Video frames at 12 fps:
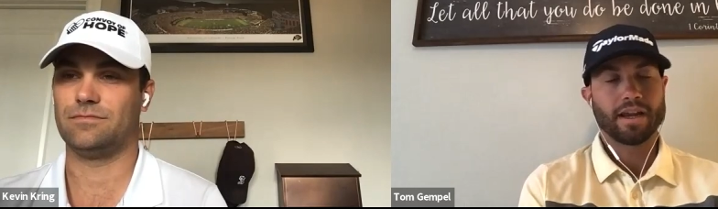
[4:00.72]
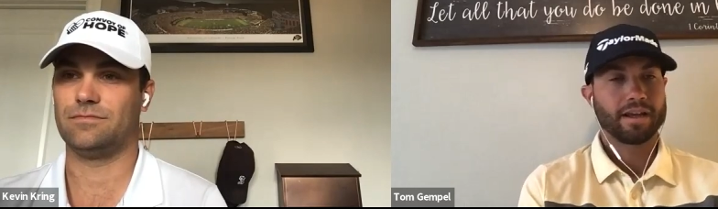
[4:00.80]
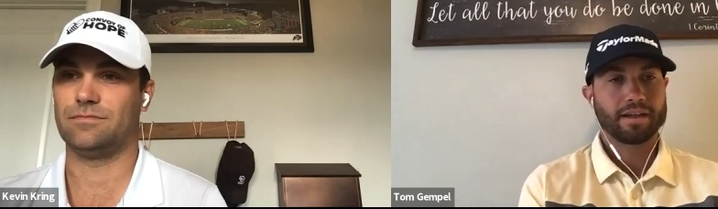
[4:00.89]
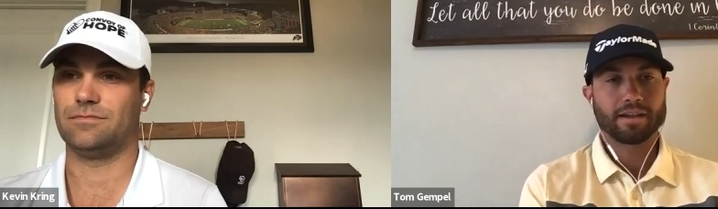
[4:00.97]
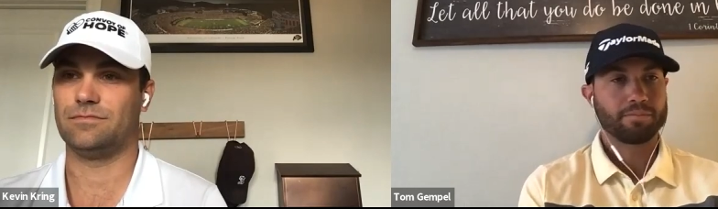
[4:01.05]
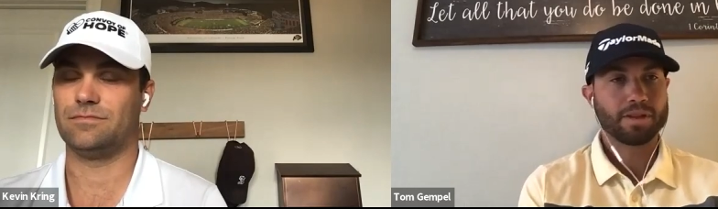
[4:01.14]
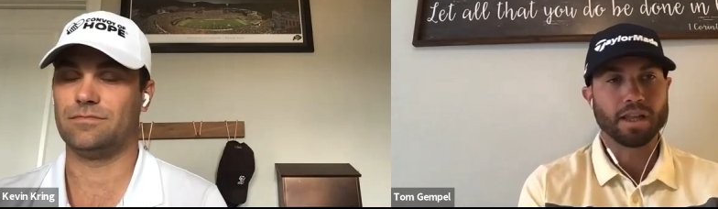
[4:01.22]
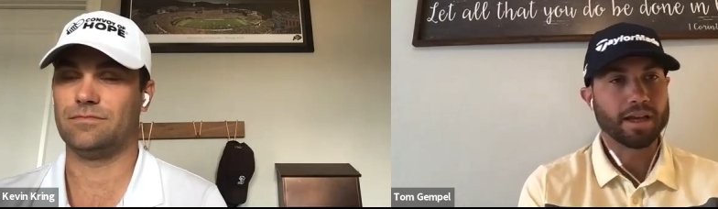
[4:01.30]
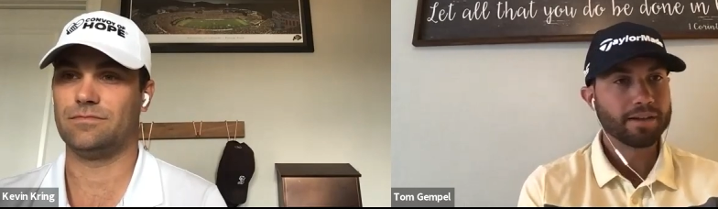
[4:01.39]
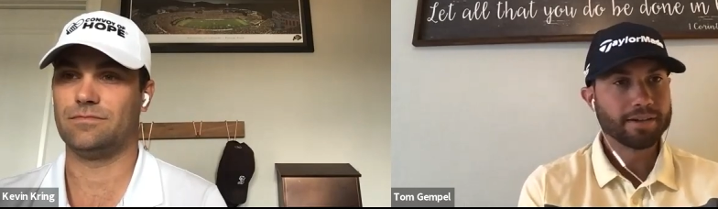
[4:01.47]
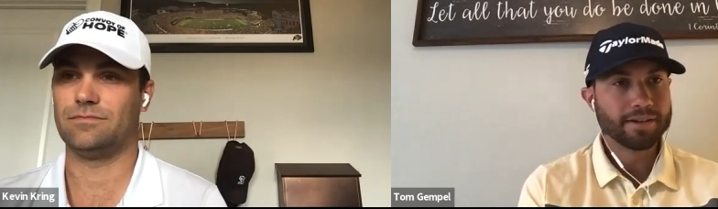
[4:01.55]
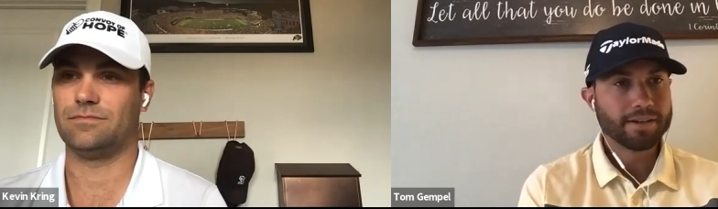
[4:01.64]
Speaker 1: I could
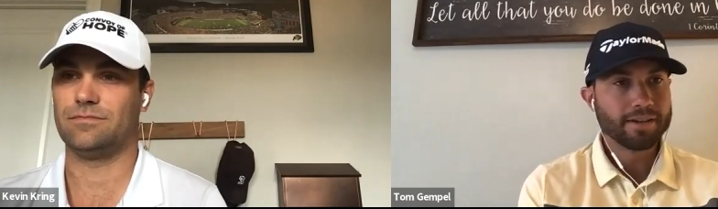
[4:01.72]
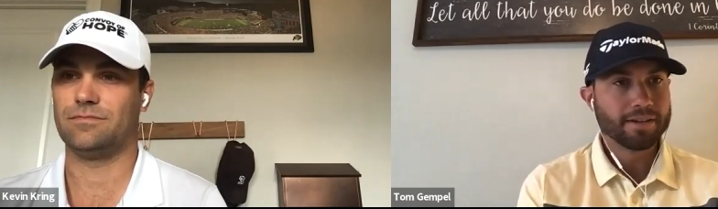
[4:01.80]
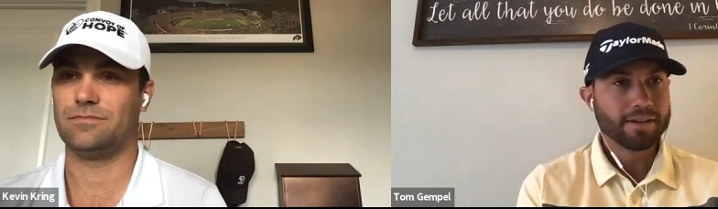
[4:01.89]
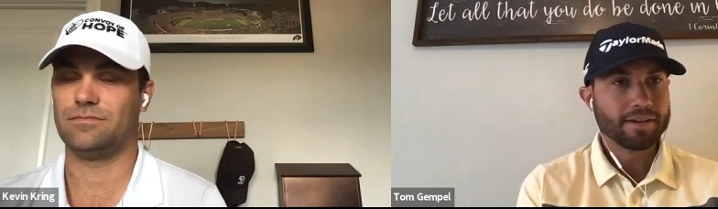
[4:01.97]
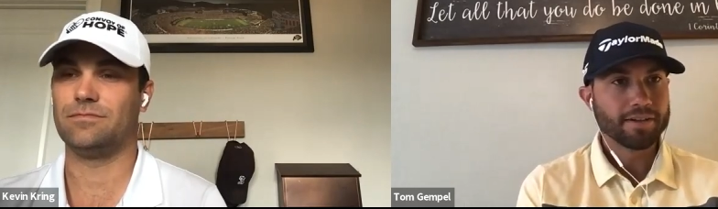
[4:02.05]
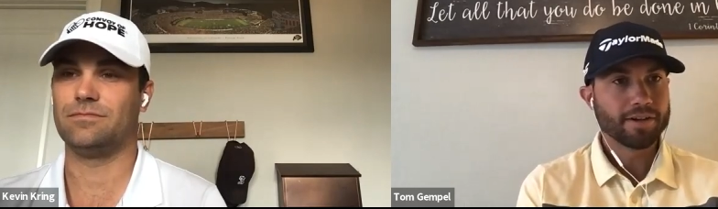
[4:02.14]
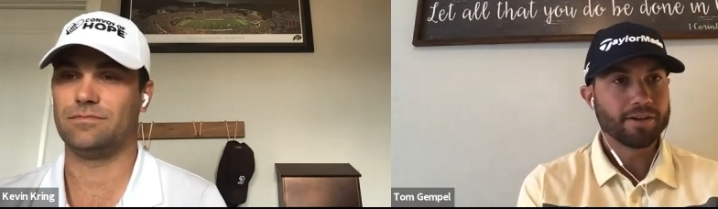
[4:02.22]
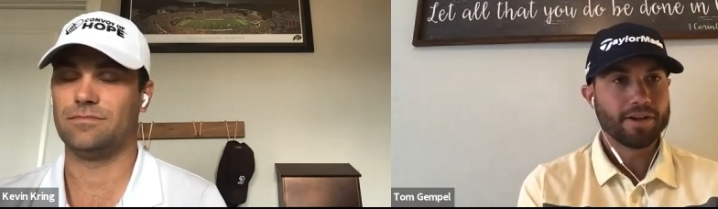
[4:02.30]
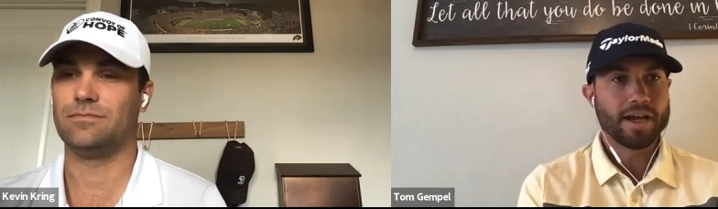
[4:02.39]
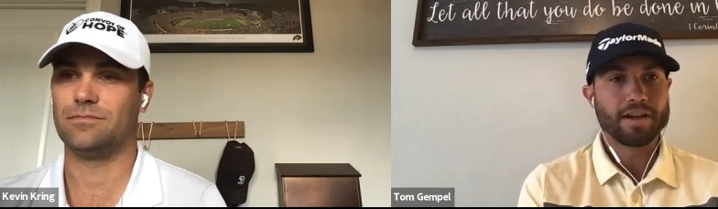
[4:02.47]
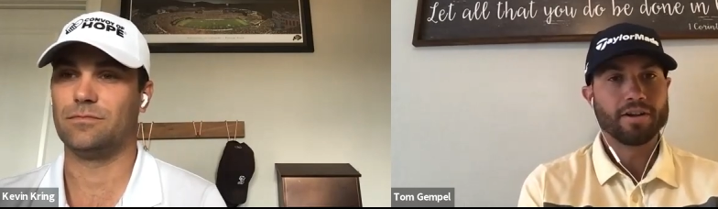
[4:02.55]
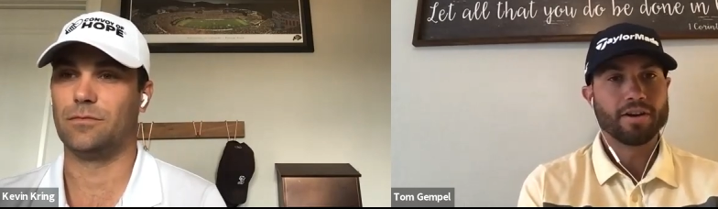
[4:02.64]
play. You know,
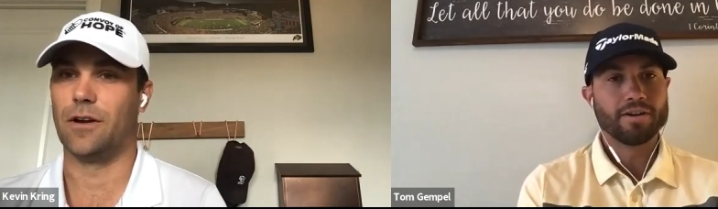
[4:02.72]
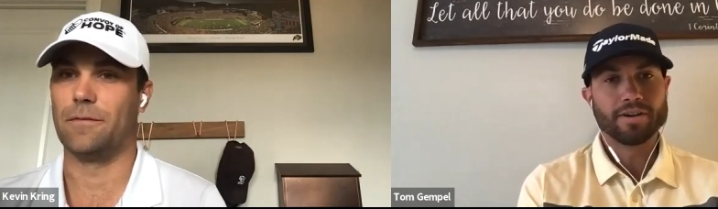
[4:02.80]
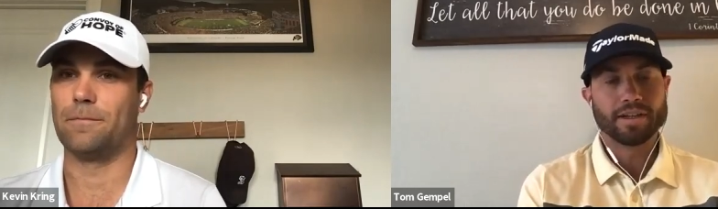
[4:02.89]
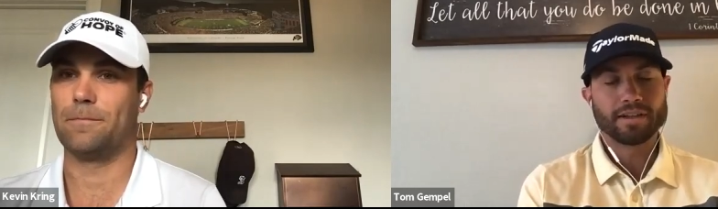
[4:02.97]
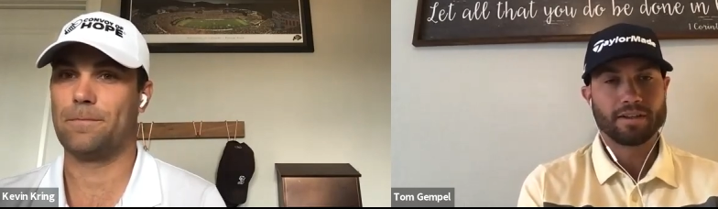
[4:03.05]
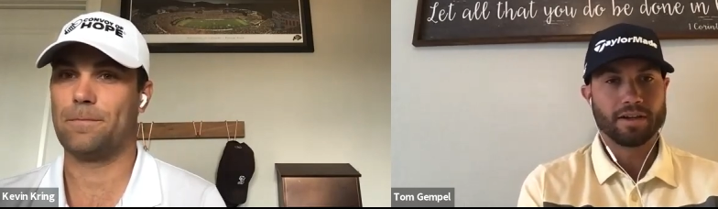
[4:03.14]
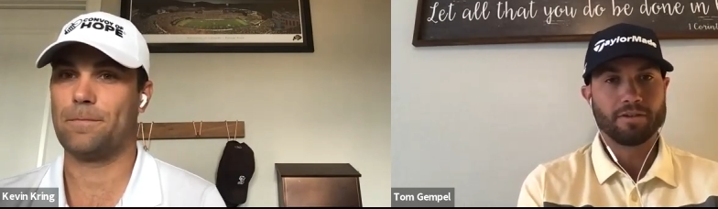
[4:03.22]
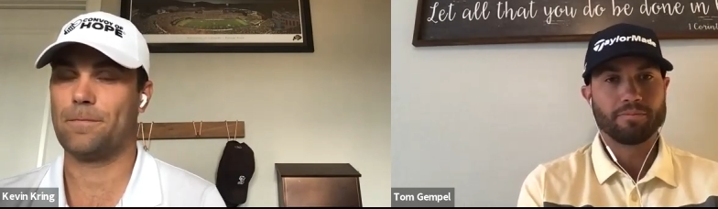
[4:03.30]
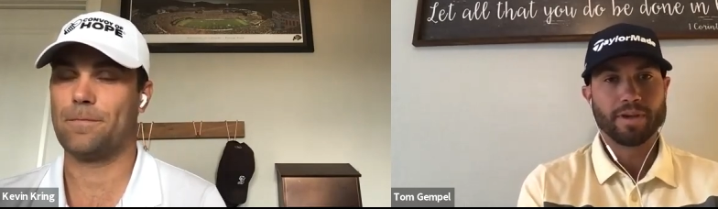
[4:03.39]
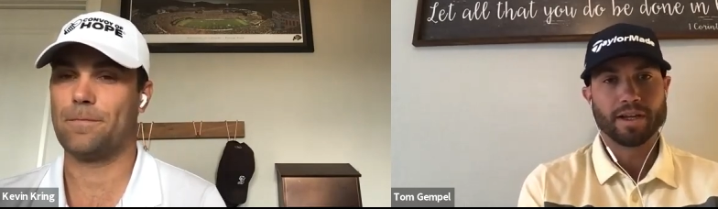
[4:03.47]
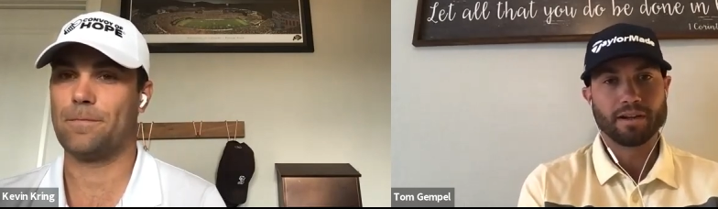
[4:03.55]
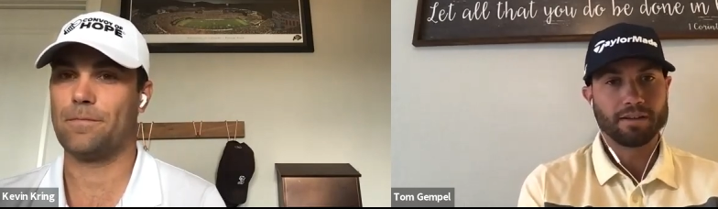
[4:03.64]
not knowing, right. you know,
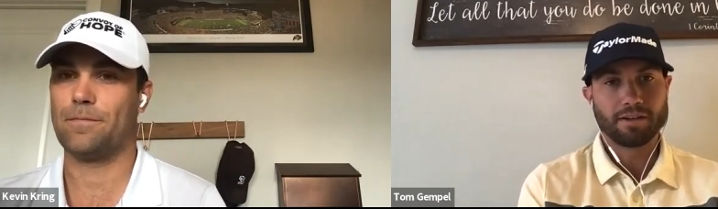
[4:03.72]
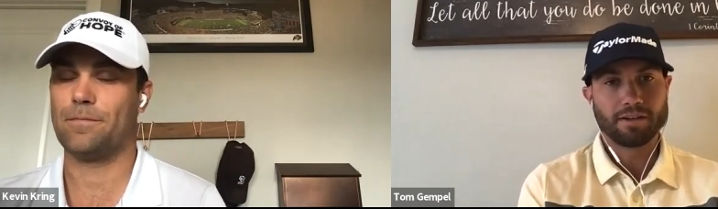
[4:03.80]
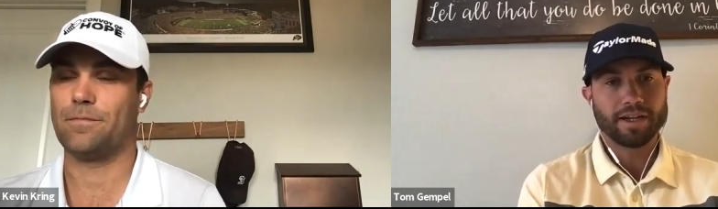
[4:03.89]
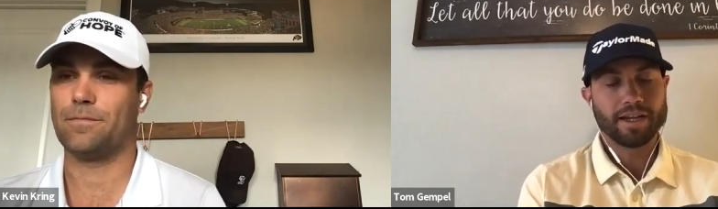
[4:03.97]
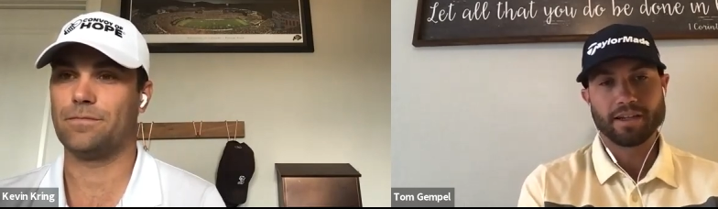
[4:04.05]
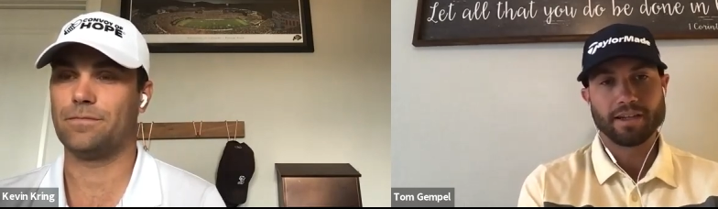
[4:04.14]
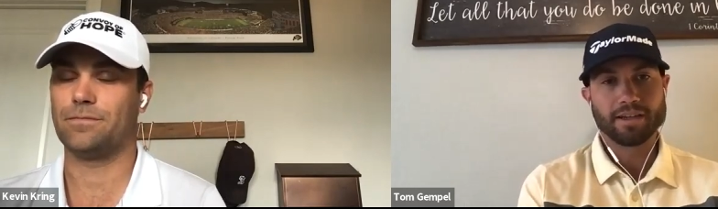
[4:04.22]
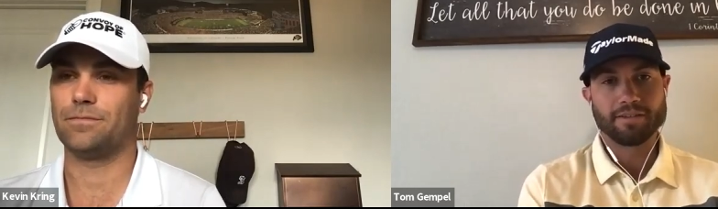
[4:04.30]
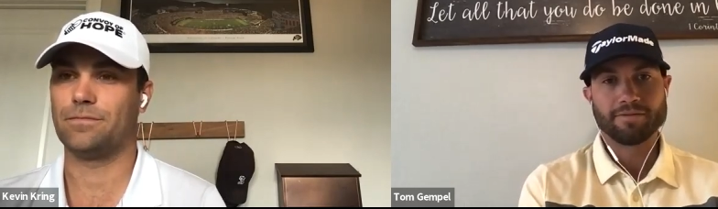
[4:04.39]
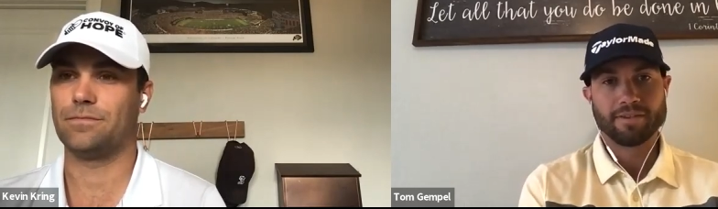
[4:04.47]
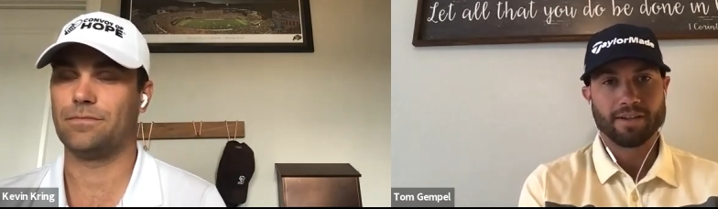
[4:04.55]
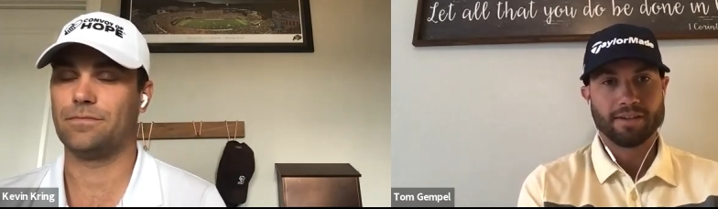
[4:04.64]
being a little
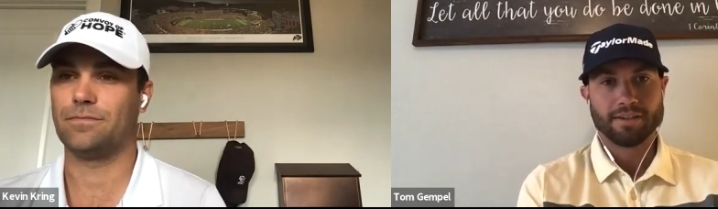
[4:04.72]
naive,